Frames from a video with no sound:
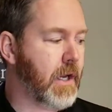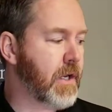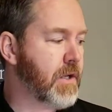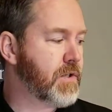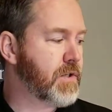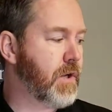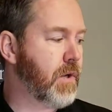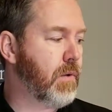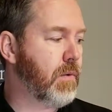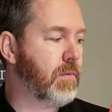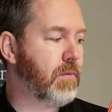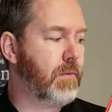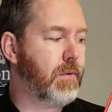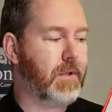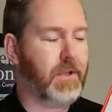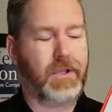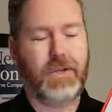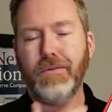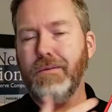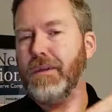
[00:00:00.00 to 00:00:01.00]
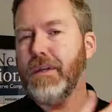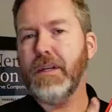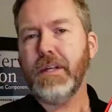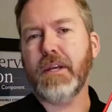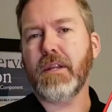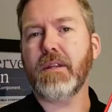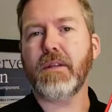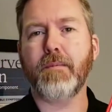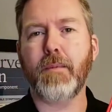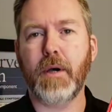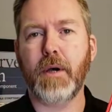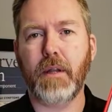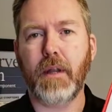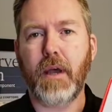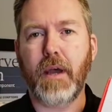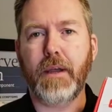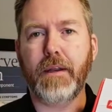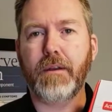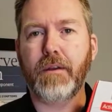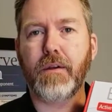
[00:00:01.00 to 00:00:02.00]
So you can get them
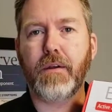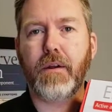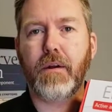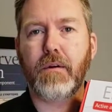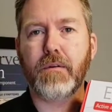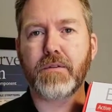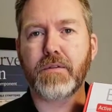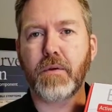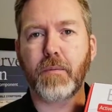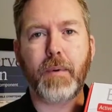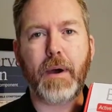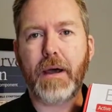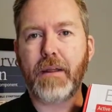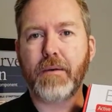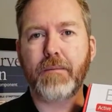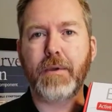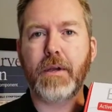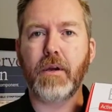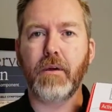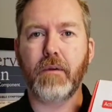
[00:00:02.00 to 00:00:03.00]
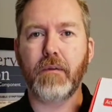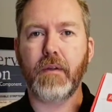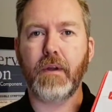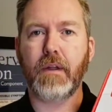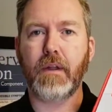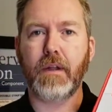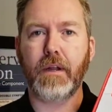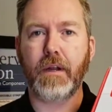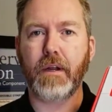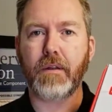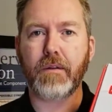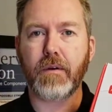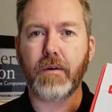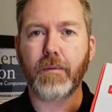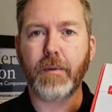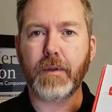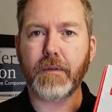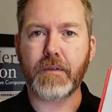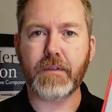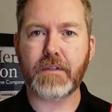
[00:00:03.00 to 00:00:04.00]
online. You can also buy them here in the clinic. They're
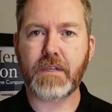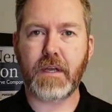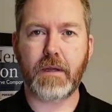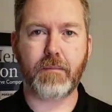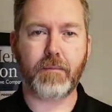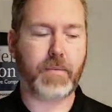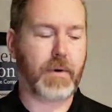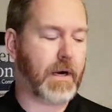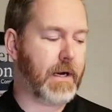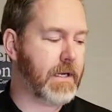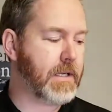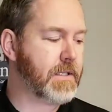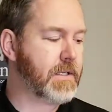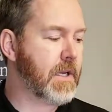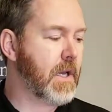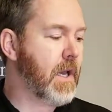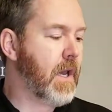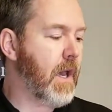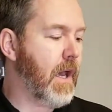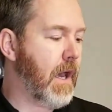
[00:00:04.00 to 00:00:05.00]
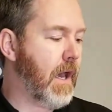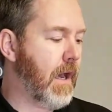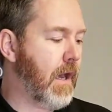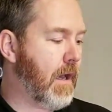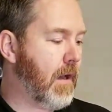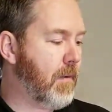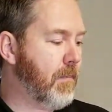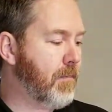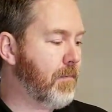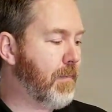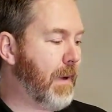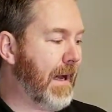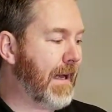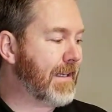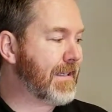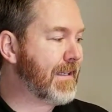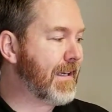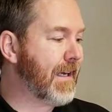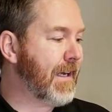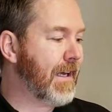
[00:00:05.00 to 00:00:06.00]
about the same price.
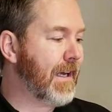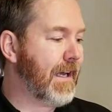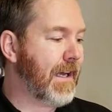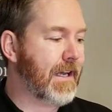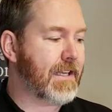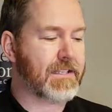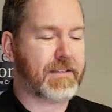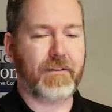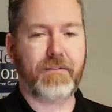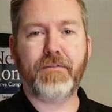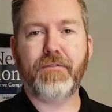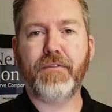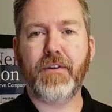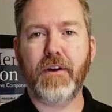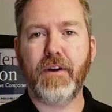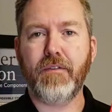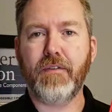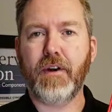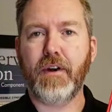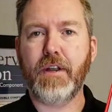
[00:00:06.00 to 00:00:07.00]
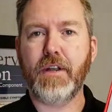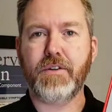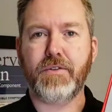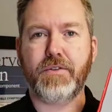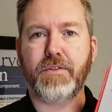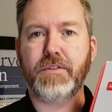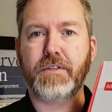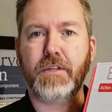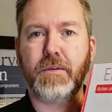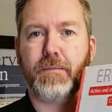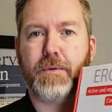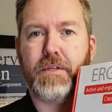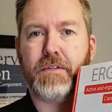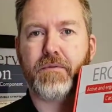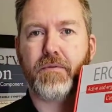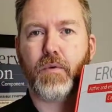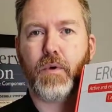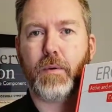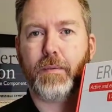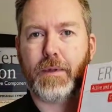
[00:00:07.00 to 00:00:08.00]
But it's a very, very interesting piece
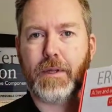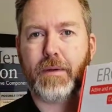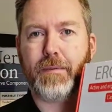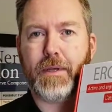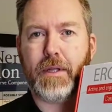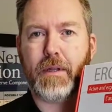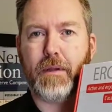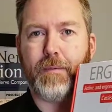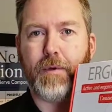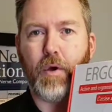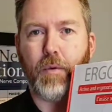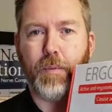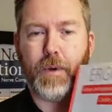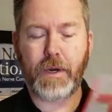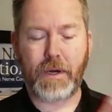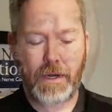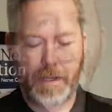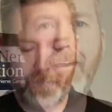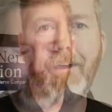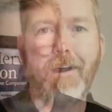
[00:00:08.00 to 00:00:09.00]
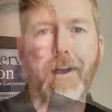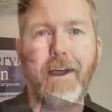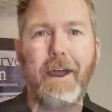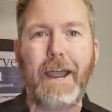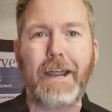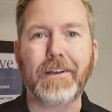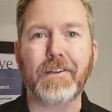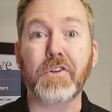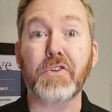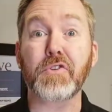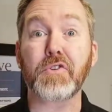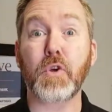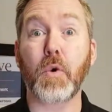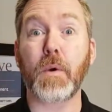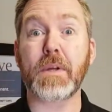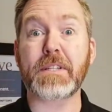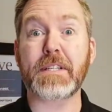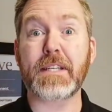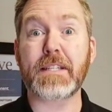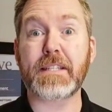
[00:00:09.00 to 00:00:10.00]
of equipment. Let me open it up. All right, so
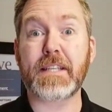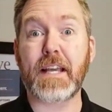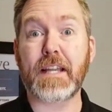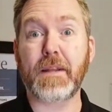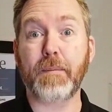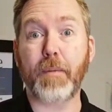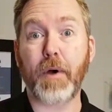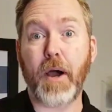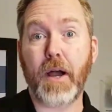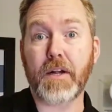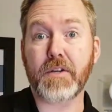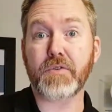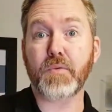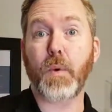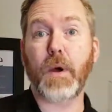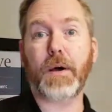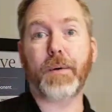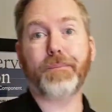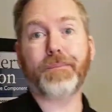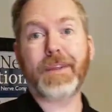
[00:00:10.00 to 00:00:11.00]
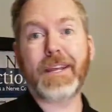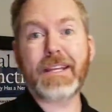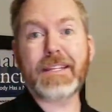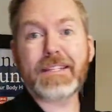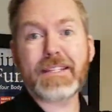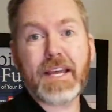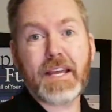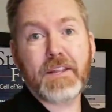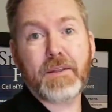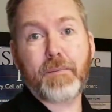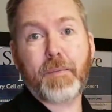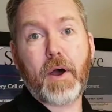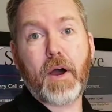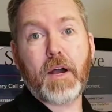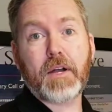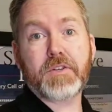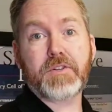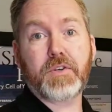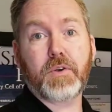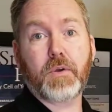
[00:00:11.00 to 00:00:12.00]
what's inside the box? Well, inside the
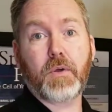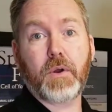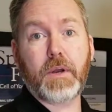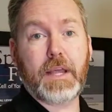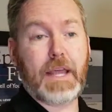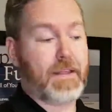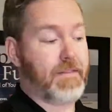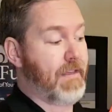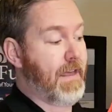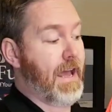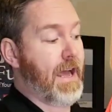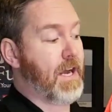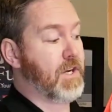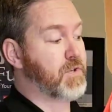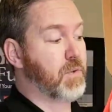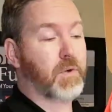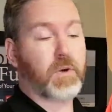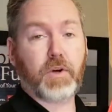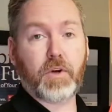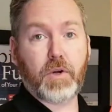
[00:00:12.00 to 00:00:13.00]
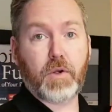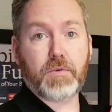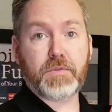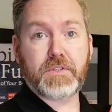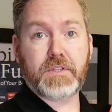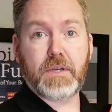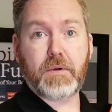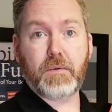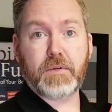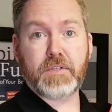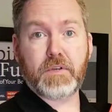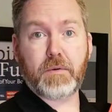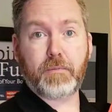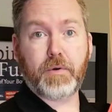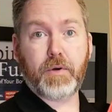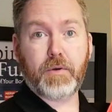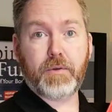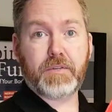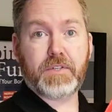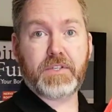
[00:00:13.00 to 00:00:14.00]
box, you're going to get the actual Ergo Sit, which I'll
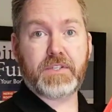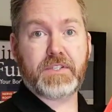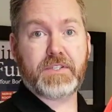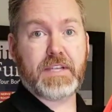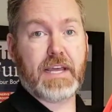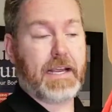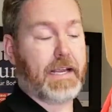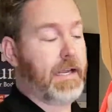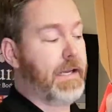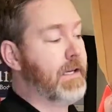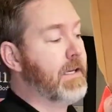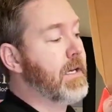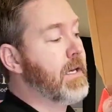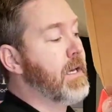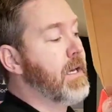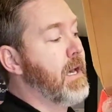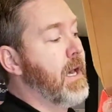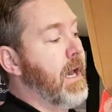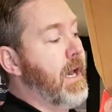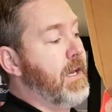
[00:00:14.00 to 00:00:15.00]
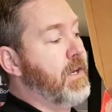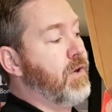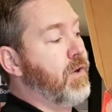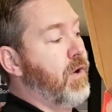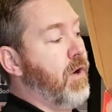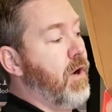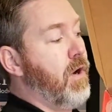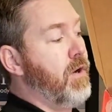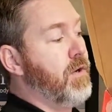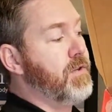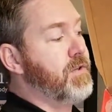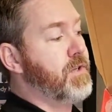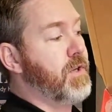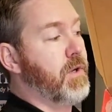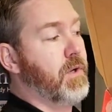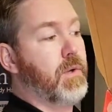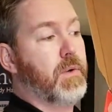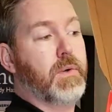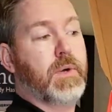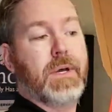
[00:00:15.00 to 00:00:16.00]
pull it in just a second. And you're
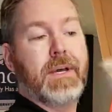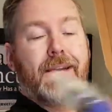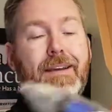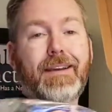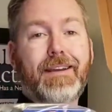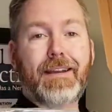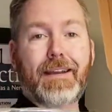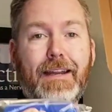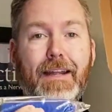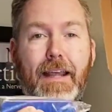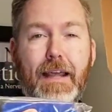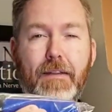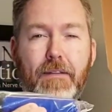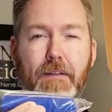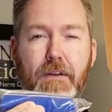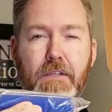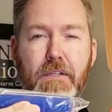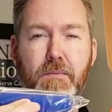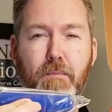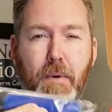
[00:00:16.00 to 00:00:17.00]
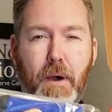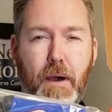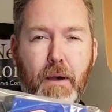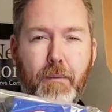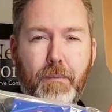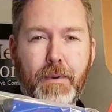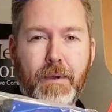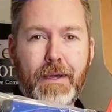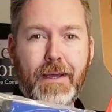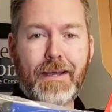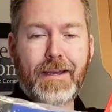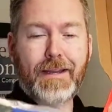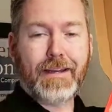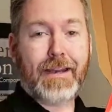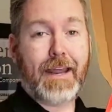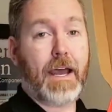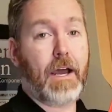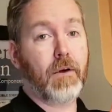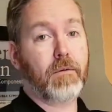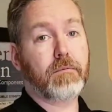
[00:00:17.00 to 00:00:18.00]
also going to get this pump.
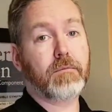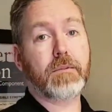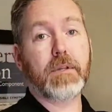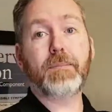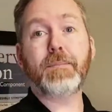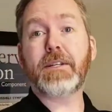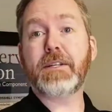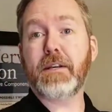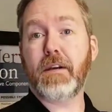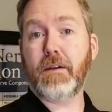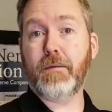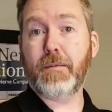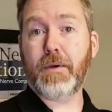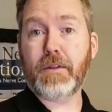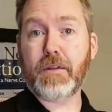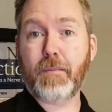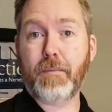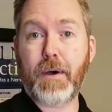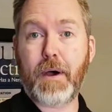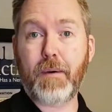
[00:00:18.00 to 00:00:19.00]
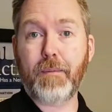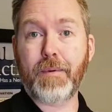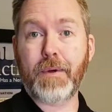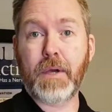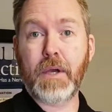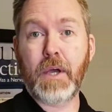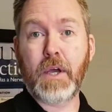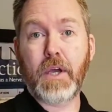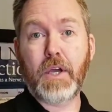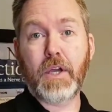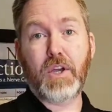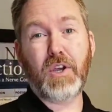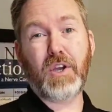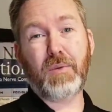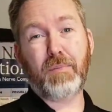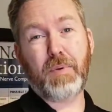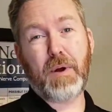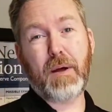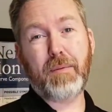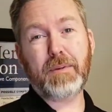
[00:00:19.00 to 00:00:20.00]
Now, let me tell you about the pump. You
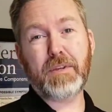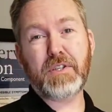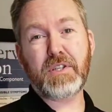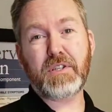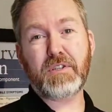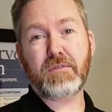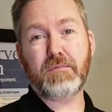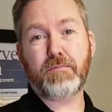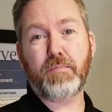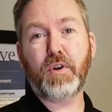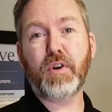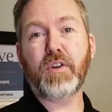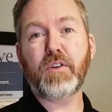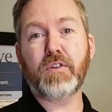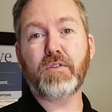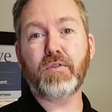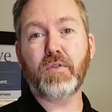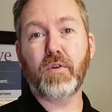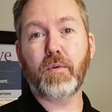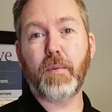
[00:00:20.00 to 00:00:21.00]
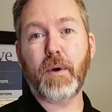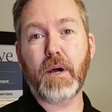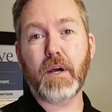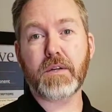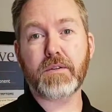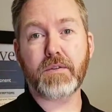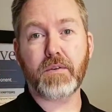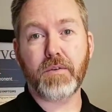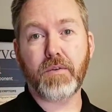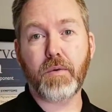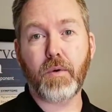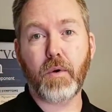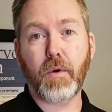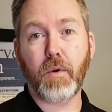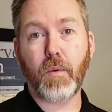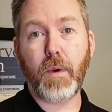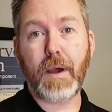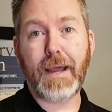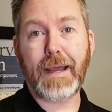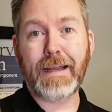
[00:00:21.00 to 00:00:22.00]
can probably just put it in the toolbox or throw it
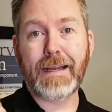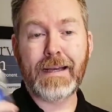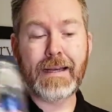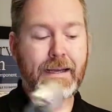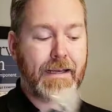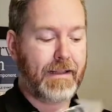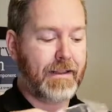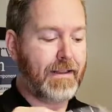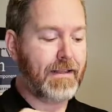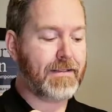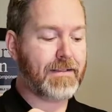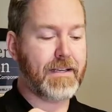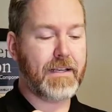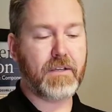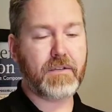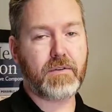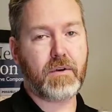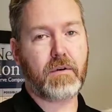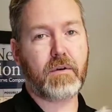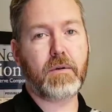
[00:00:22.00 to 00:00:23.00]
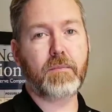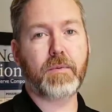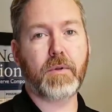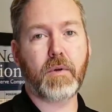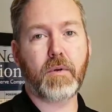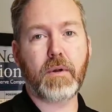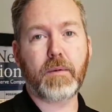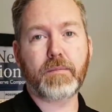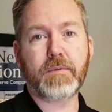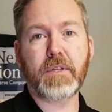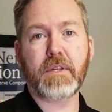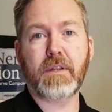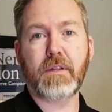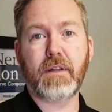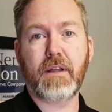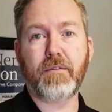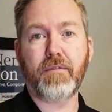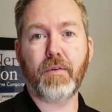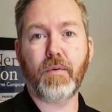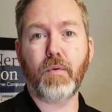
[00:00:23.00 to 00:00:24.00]
away. This thing is already blown up to the
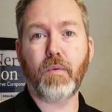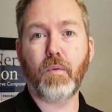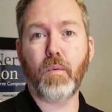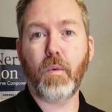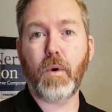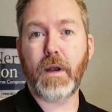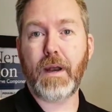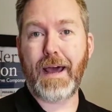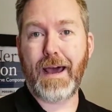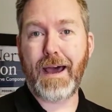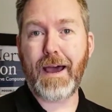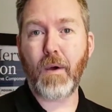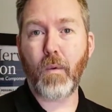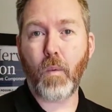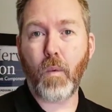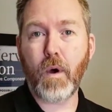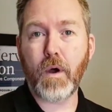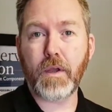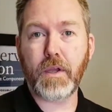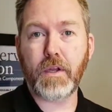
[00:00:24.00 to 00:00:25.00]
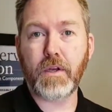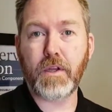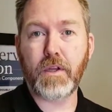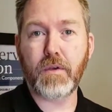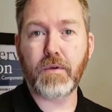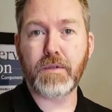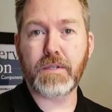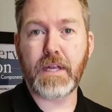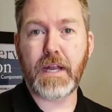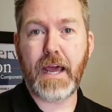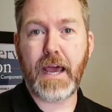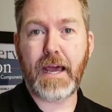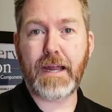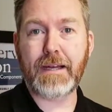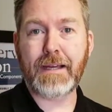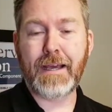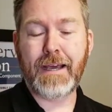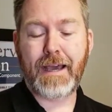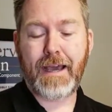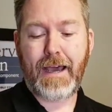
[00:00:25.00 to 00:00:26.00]
level what I want you to use it
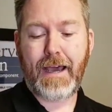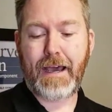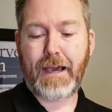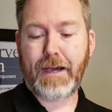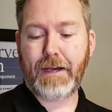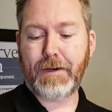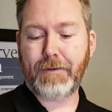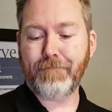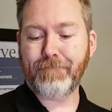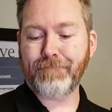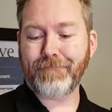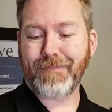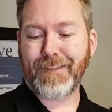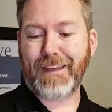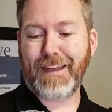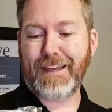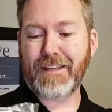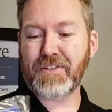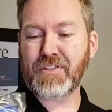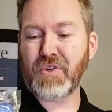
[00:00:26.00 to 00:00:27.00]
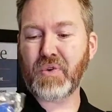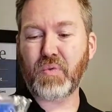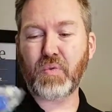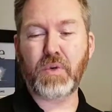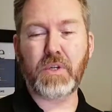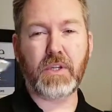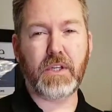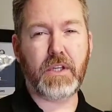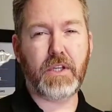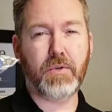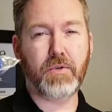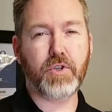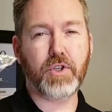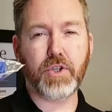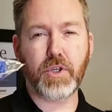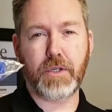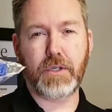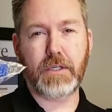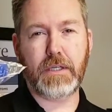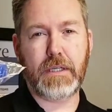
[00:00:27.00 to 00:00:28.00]
at. And so really you
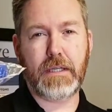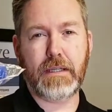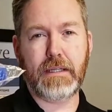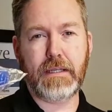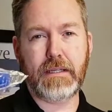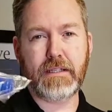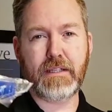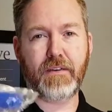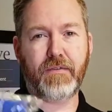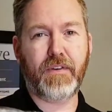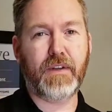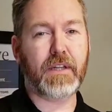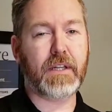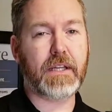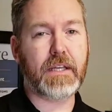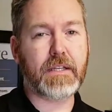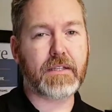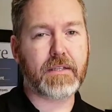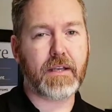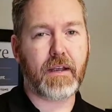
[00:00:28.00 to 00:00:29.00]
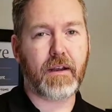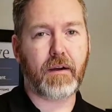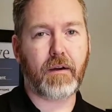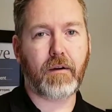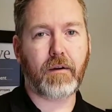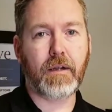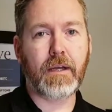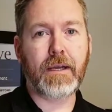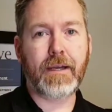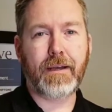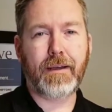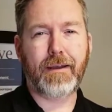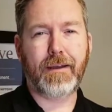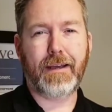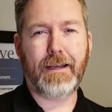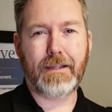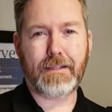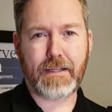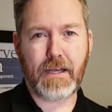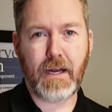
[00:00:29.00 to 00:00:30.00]
shouldn't need this. If it leaks air,
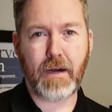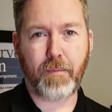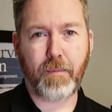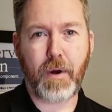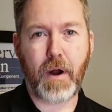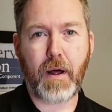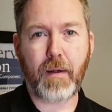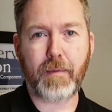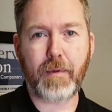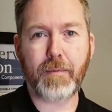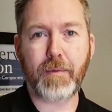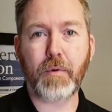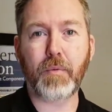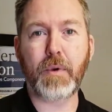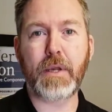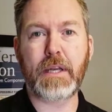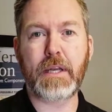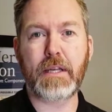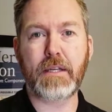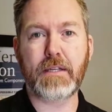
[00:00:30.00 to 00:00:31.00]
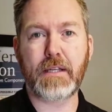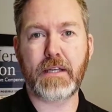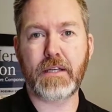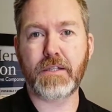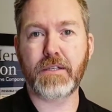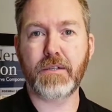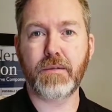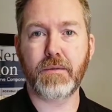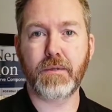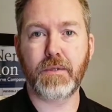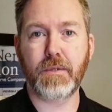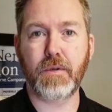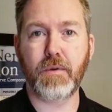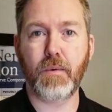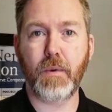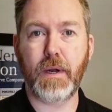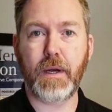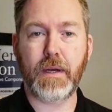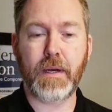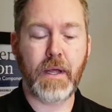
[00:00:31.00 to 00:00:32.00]
it's got a problem and we need to get you a new
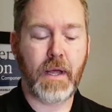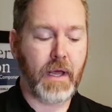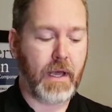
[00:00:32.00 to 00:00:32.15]
one.